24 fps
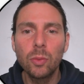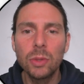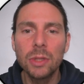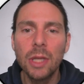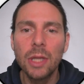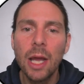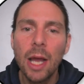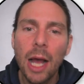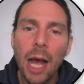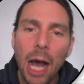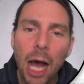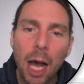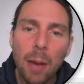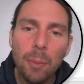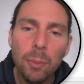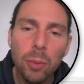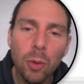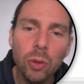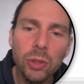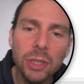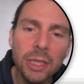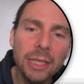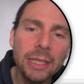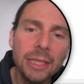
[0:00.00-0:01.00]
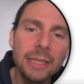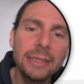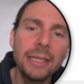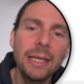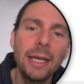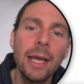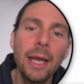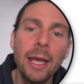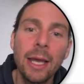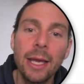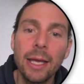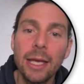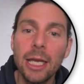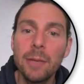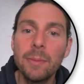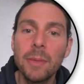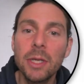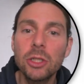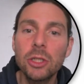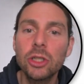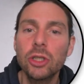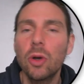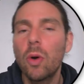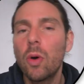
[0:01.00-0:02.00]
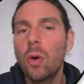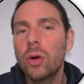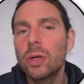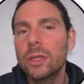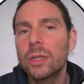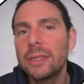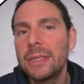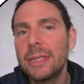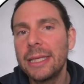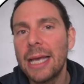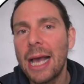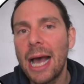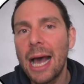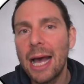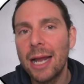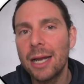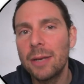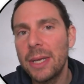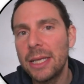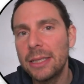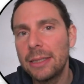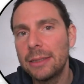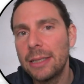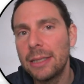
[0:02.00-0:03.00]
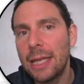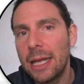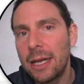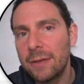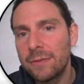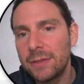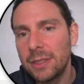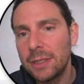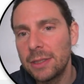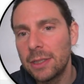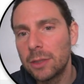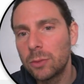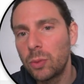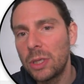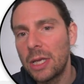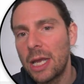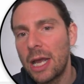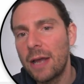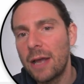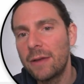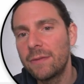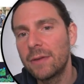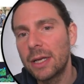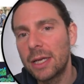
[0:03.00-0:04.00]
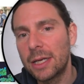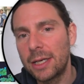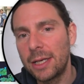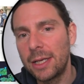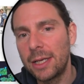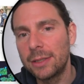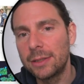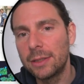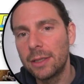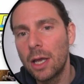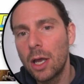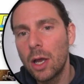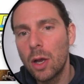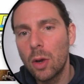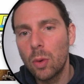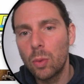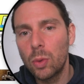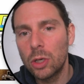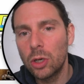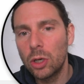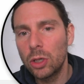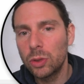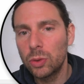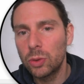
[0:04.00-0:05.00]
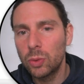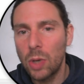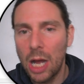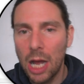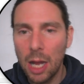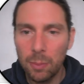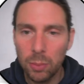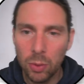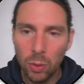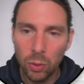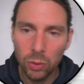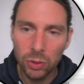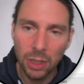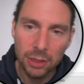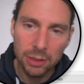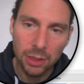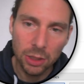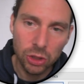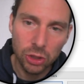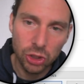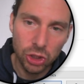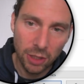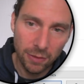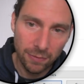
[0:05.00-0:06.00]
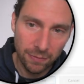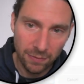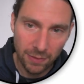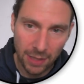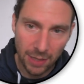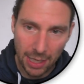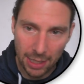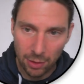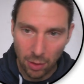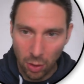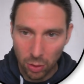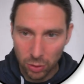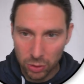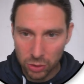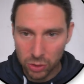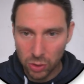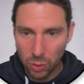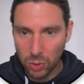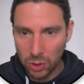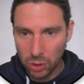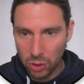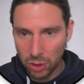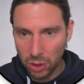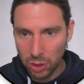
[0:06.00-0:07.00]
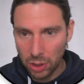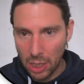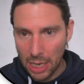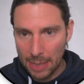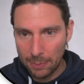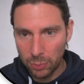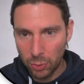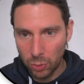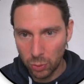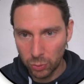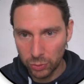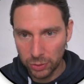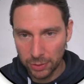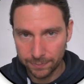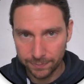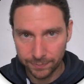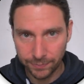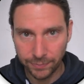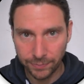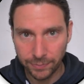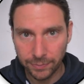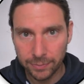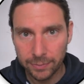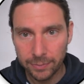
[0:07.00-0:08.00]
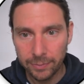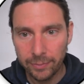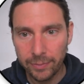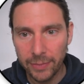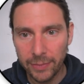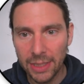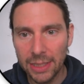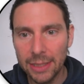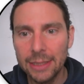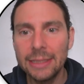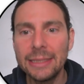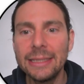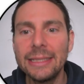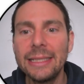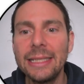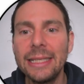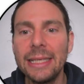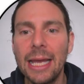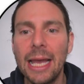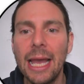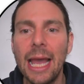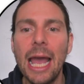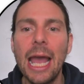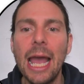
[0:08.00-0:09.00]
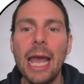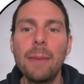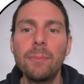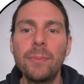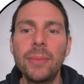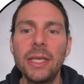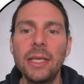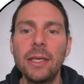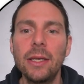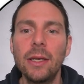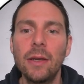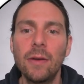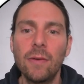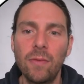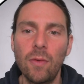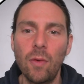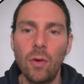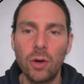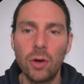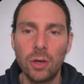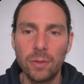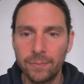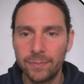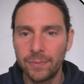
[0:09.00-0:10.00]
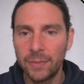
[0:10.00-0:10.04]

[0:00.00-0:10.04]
with uploading the image or the animated NFT that we have created. We're going to upload the GIF and also we're gonna upload the MP4.